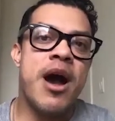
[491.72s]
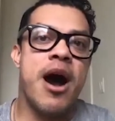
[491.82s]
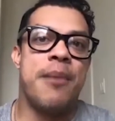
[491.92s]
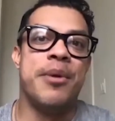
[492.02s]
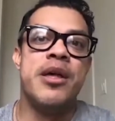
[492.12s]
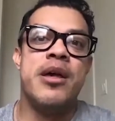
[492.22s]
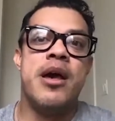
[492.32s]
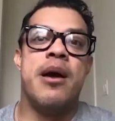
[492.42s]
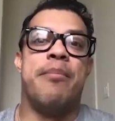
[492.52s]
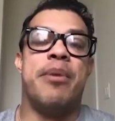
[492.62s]
Um, mm.
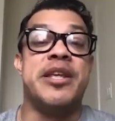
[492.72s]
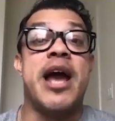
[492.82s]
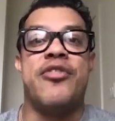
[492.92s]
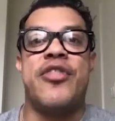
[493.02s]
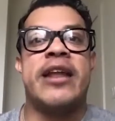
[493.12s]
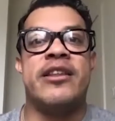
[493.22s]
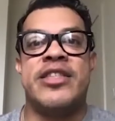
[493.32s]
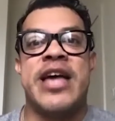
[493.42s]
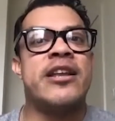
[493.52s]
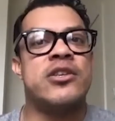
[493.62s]
But yeah,
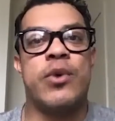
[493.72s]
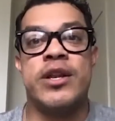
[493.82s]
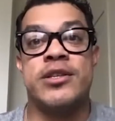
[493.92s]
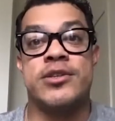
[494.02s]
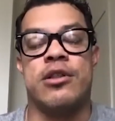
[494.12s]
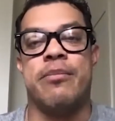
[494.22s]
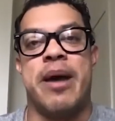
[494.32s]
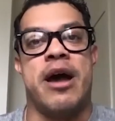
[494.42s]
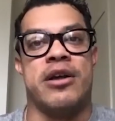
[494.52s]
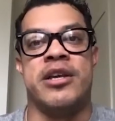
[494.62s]
that that is what it's all
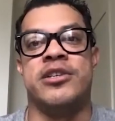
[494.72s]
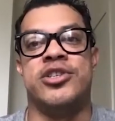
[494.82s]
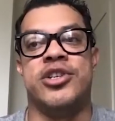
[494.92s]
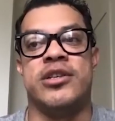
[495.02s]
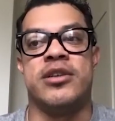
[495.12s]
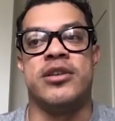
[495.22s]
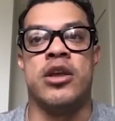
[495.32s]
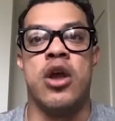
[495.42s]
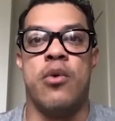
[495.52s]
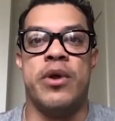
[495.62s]
about. It's just
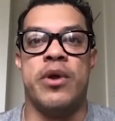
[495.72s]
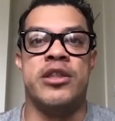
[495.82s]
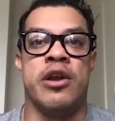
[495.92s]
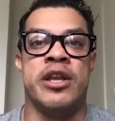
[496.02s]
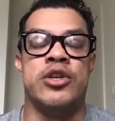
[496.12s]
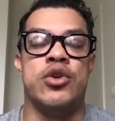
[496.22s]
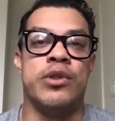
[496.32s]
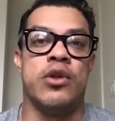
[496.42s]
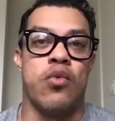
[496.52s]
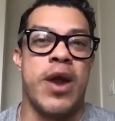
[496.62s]
going in there and
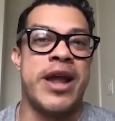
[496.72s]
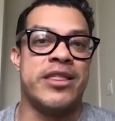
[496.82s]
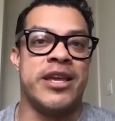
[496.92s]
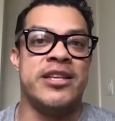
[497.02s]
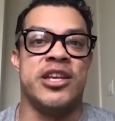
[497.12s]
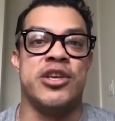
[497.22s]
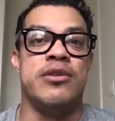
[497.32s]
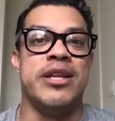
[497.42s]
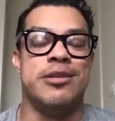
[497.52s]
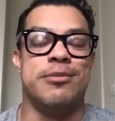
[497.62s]
doing the right things that
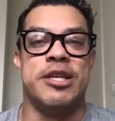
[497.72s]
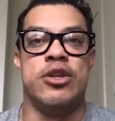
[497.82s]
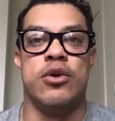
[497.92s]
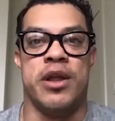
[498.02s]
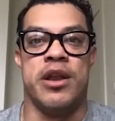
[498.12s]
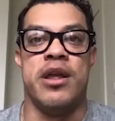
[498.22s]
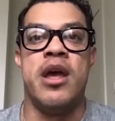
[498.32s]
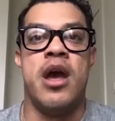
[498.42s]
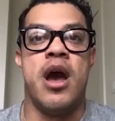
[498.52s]
you need to be doing.